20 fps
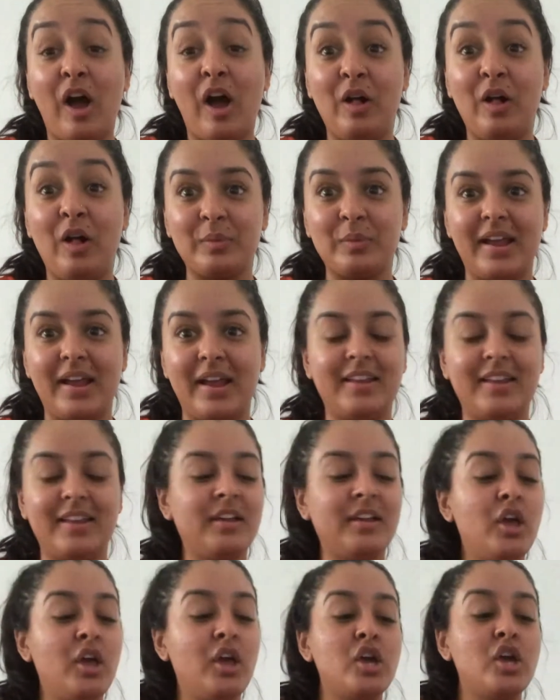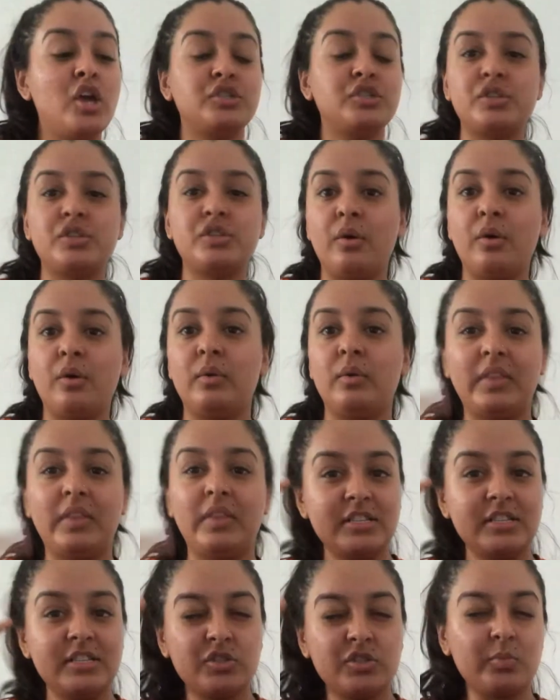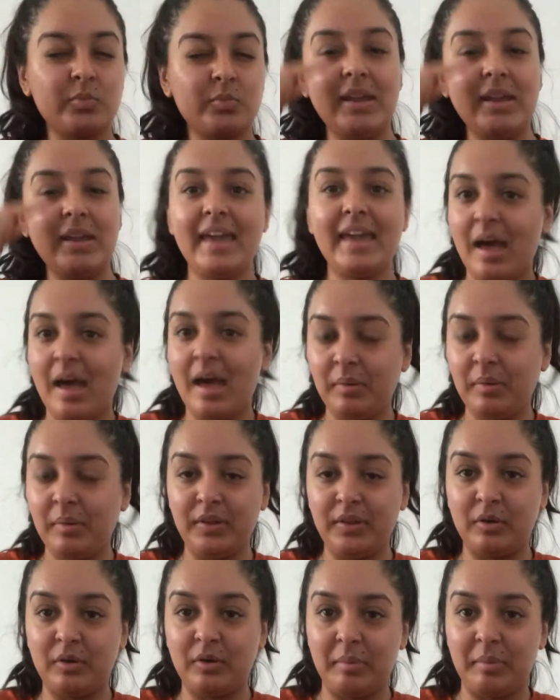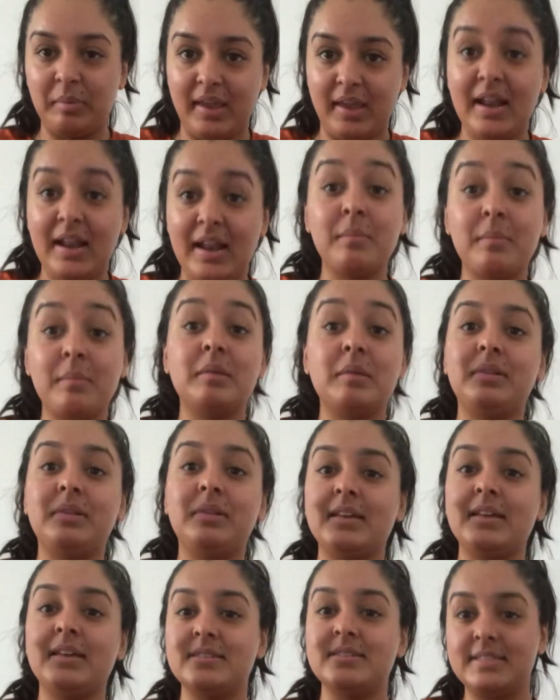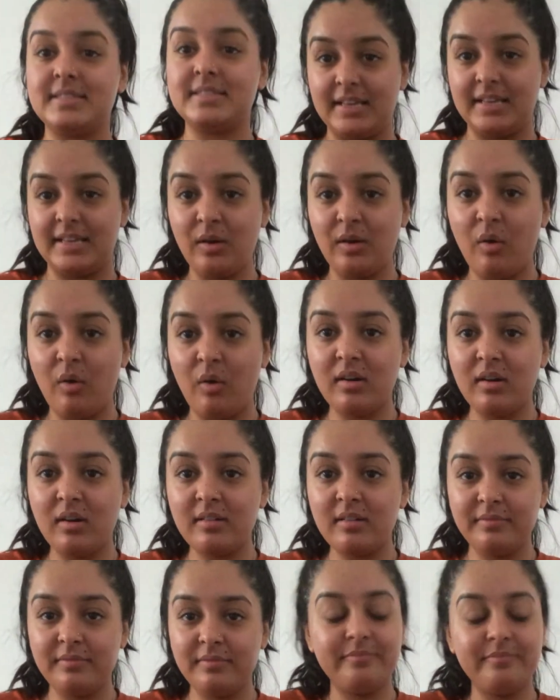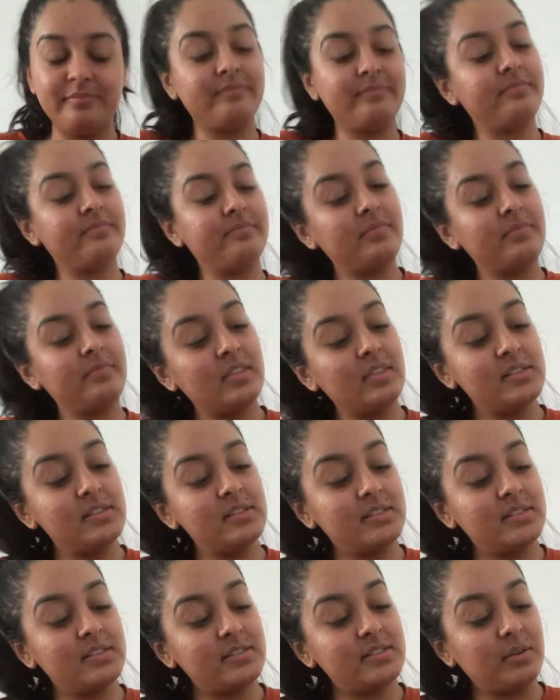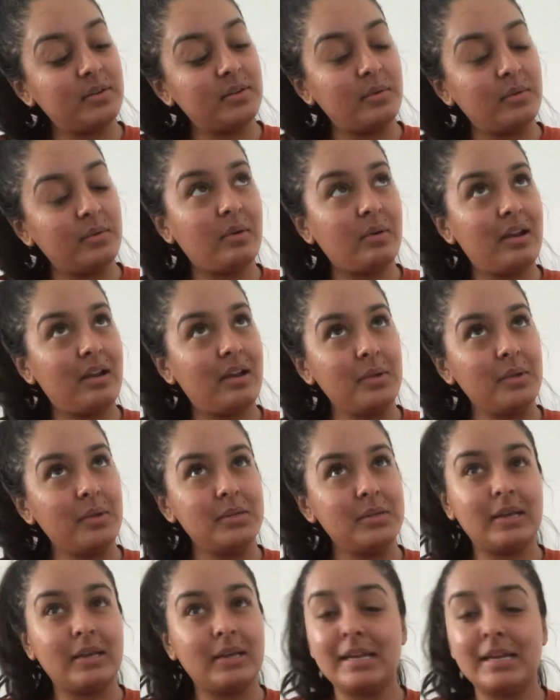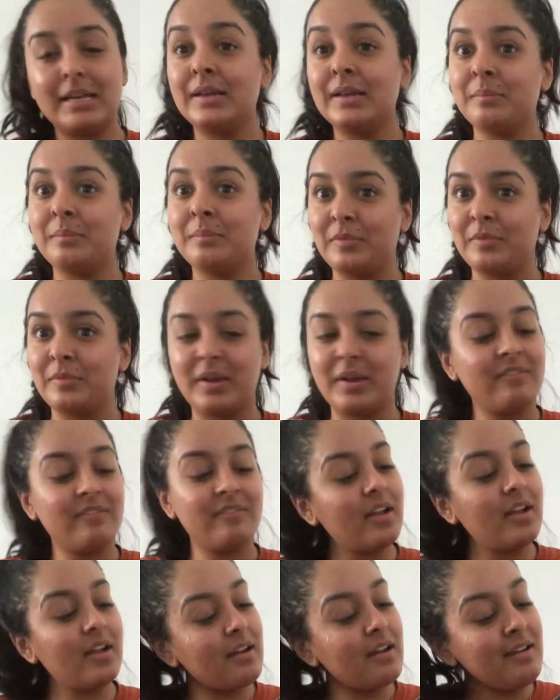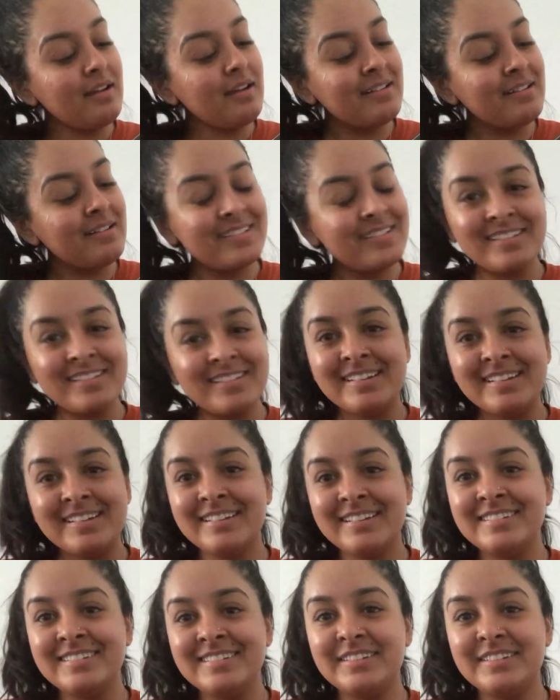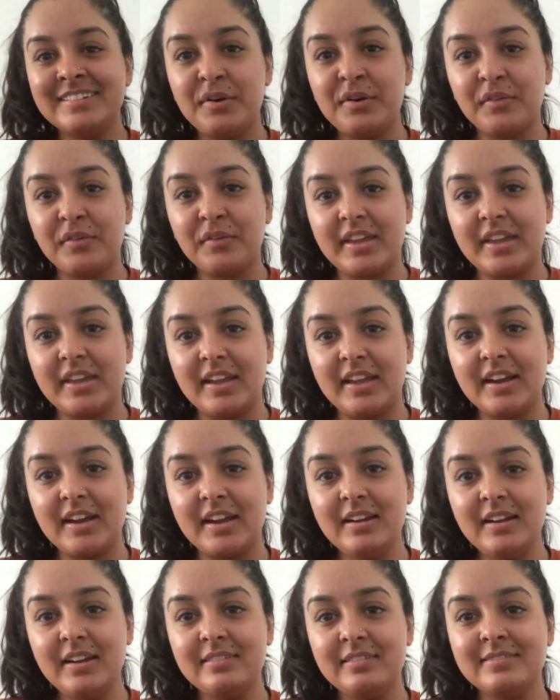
All right, so let's just recap a little bit. I'm gonna play the C chord. So how do we do that? Ring finger over here.